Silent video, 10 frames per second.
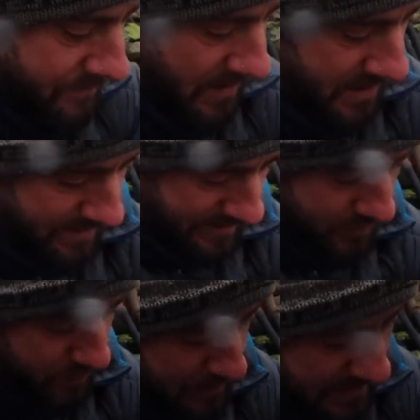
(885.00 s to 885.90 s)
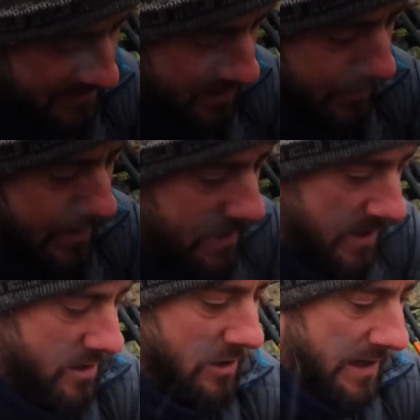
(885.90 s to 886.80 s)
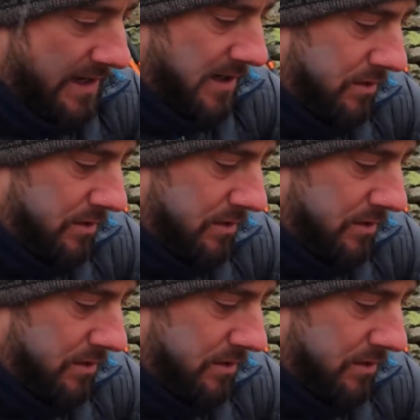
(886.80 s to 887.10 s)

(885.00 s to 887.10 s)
your nan just passing away, and then you're like,